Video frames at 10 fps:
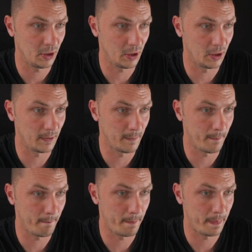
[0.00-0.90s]

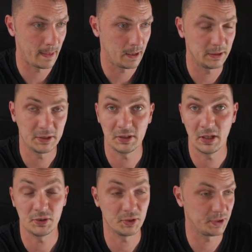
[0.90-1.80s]
Um, this is
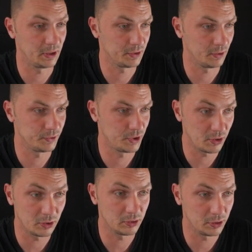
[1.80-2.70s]
interesting. So
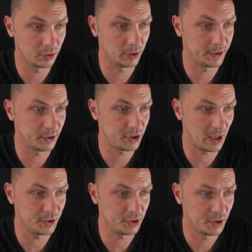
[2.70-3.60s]
gender-related
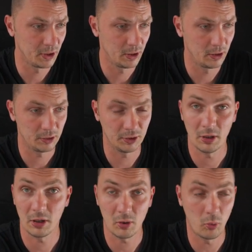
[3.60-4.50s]
challenges. There
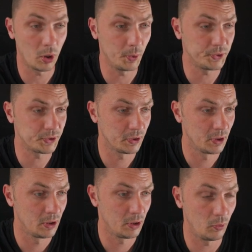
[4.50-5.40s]
are quotes,
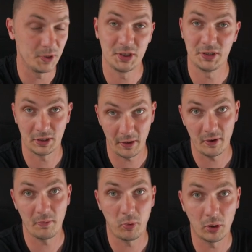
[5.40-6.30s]
which is
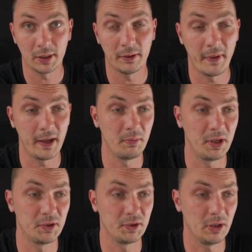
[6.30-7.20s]
another important thing,
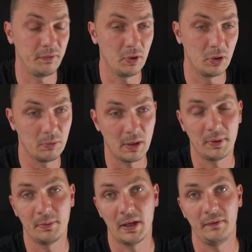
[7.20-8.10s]
because if you
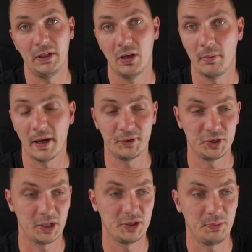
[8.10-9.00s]
remember my video about
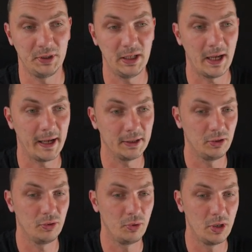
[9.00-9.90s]
ChatGPT, I had
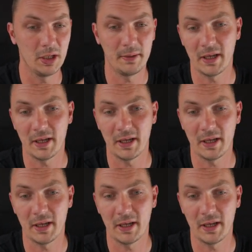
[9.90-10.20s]
to really